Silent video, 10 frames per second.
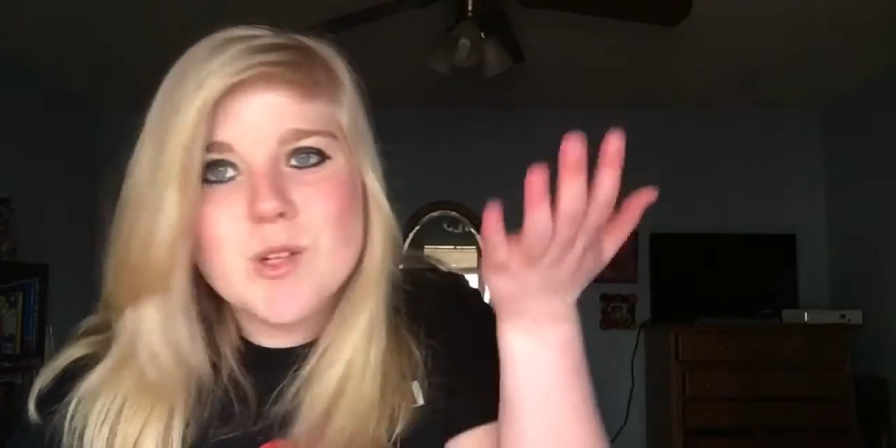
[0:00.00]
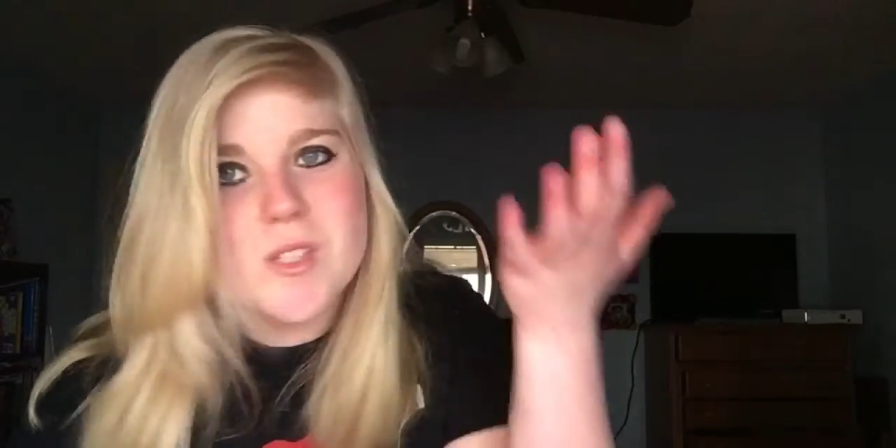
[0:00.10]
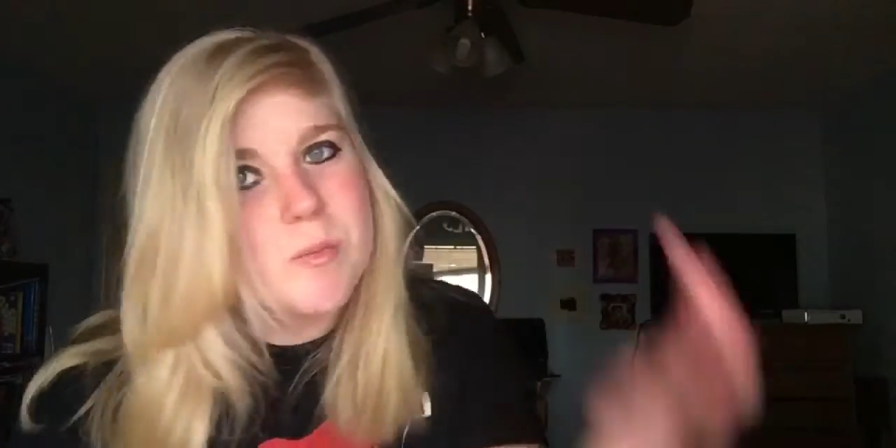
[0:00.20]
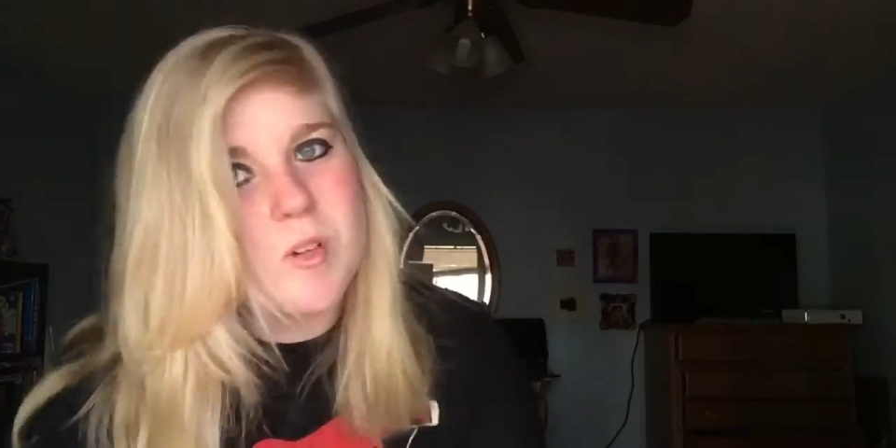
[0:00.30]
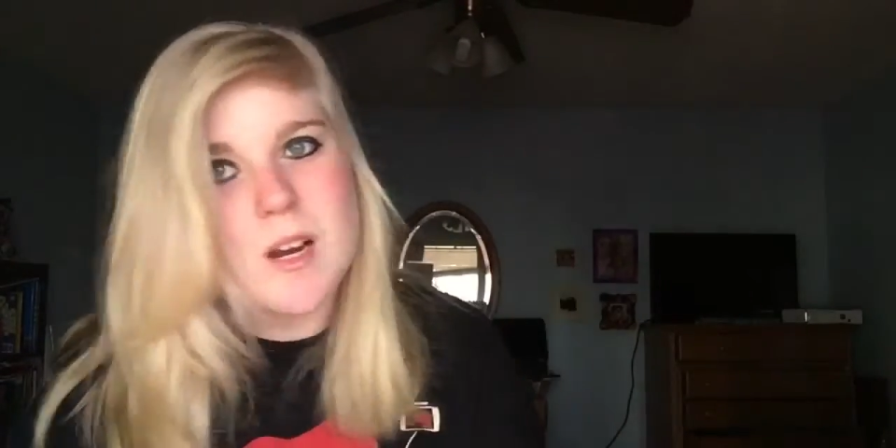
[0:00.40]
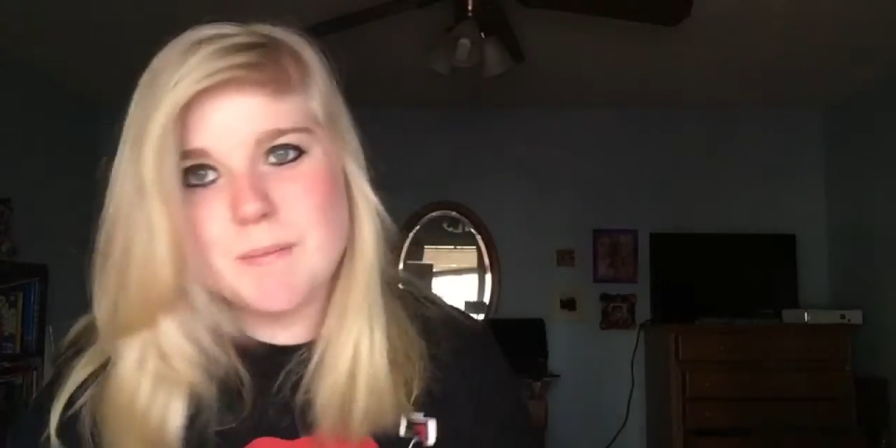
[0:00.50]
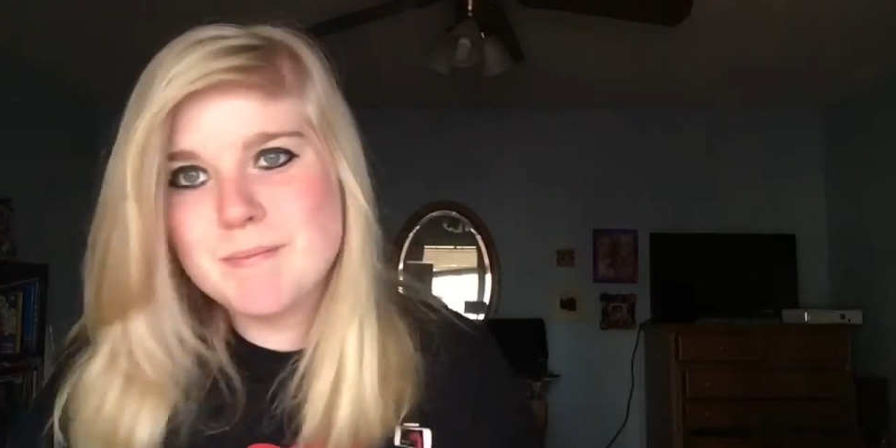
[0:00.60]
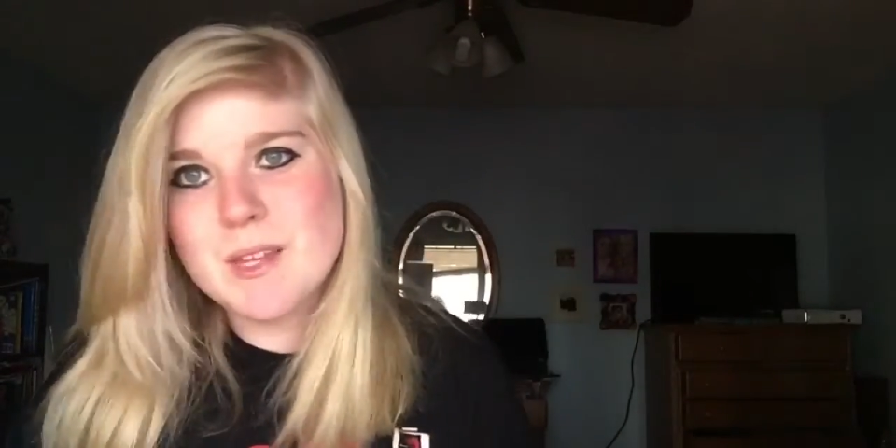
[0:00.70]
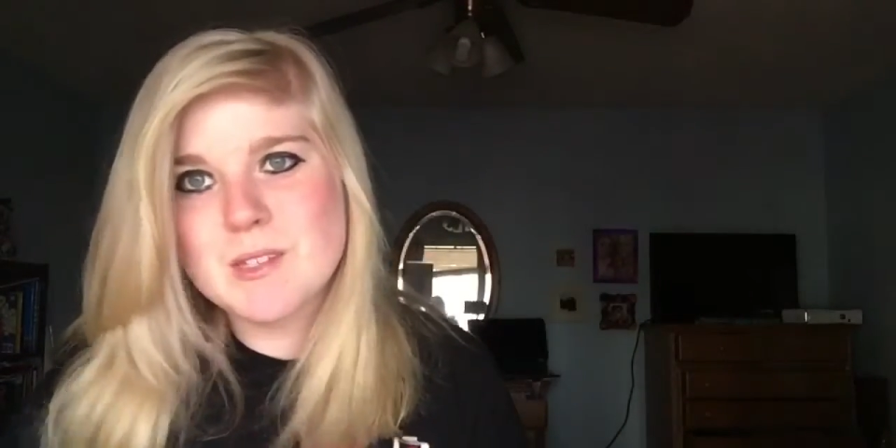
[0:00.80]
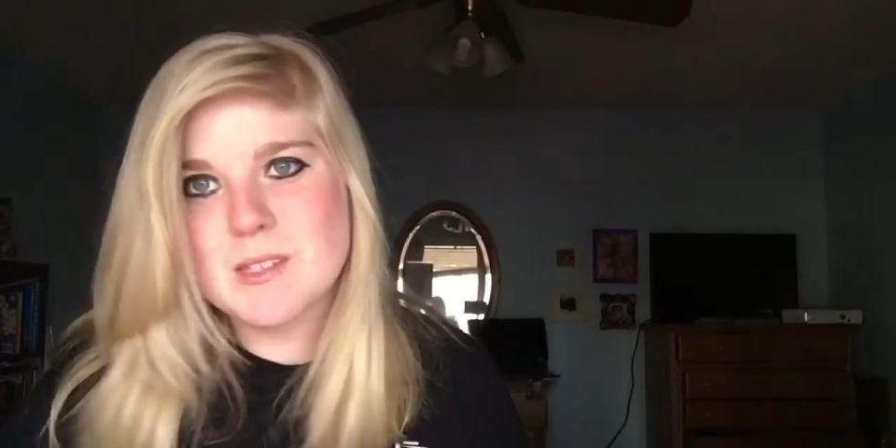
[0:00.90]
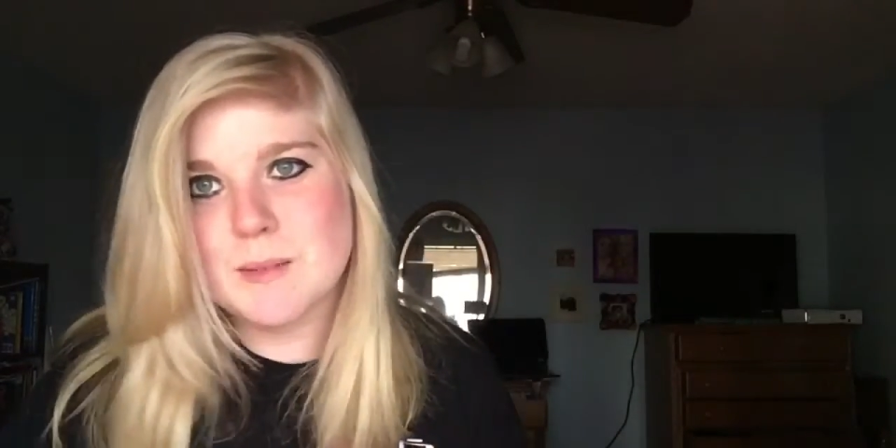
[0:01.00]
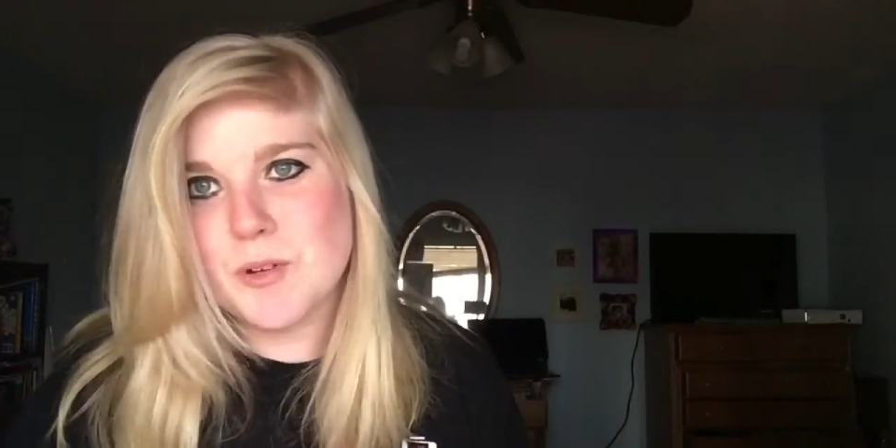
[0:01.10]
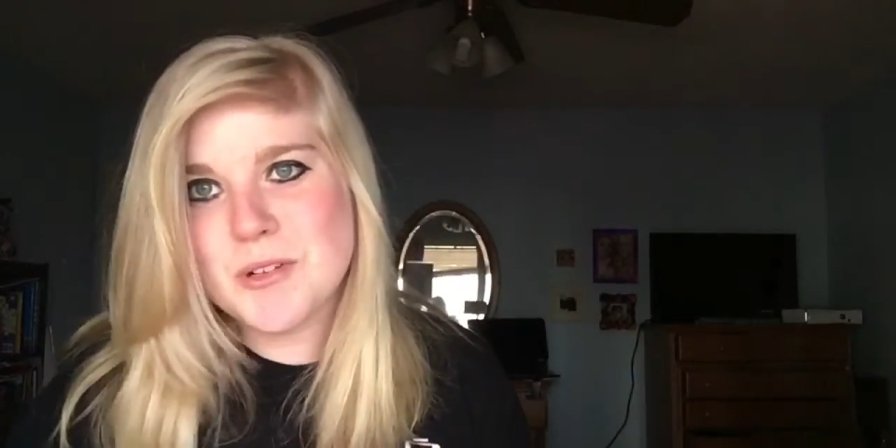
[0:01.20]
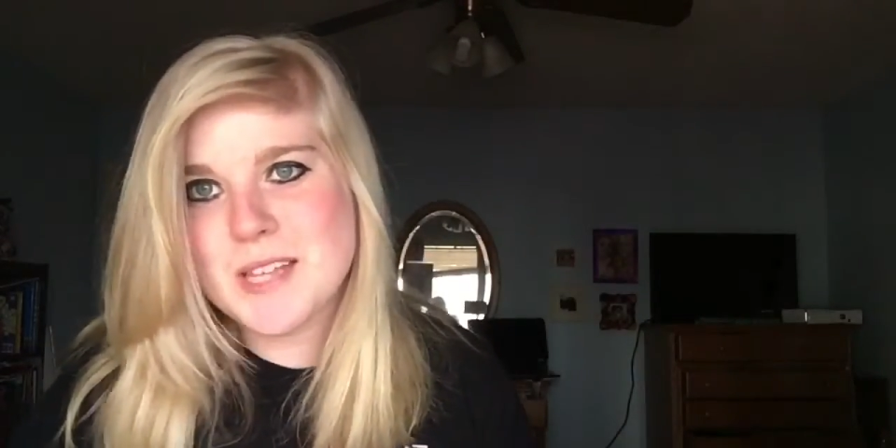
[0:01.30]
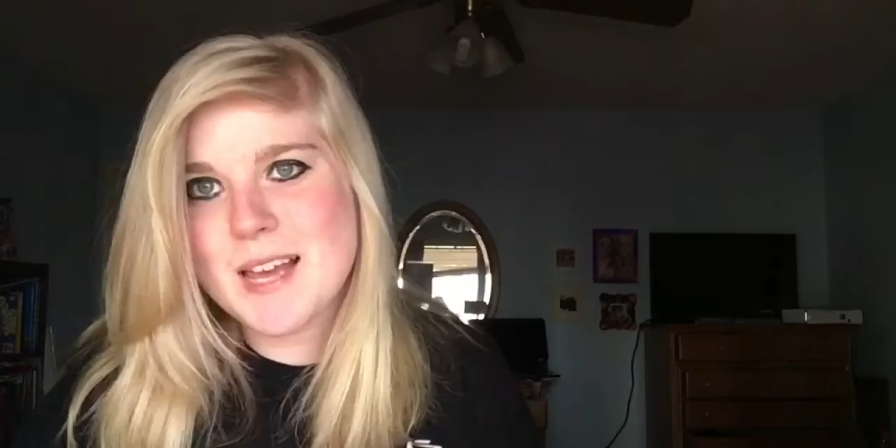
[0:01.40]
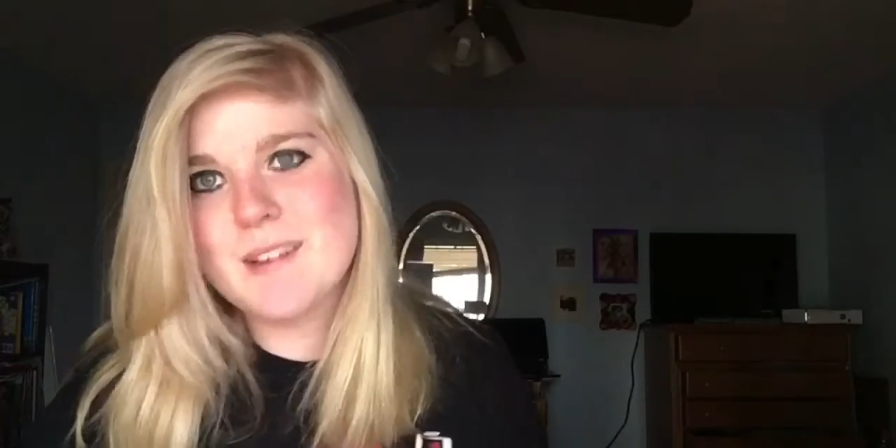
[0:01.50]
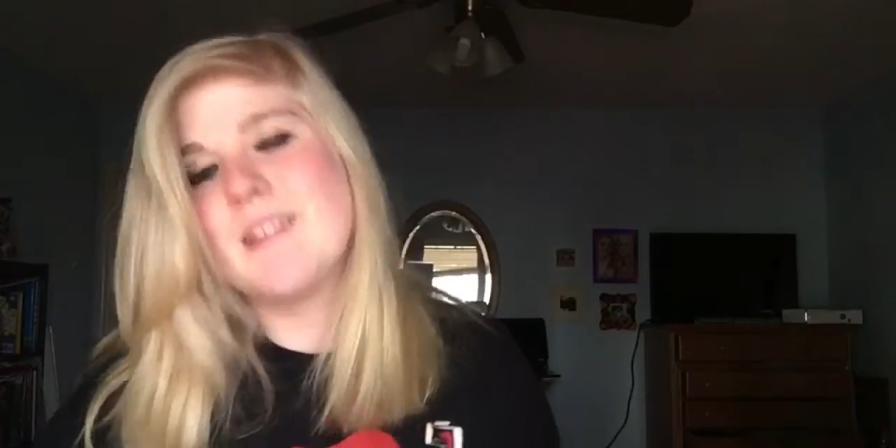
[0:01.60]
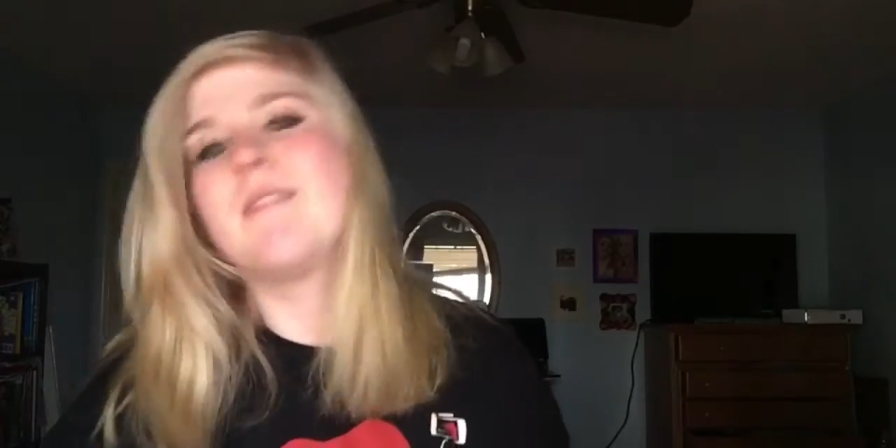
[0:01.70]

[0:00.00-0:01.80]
subscribe. It's as simple as that.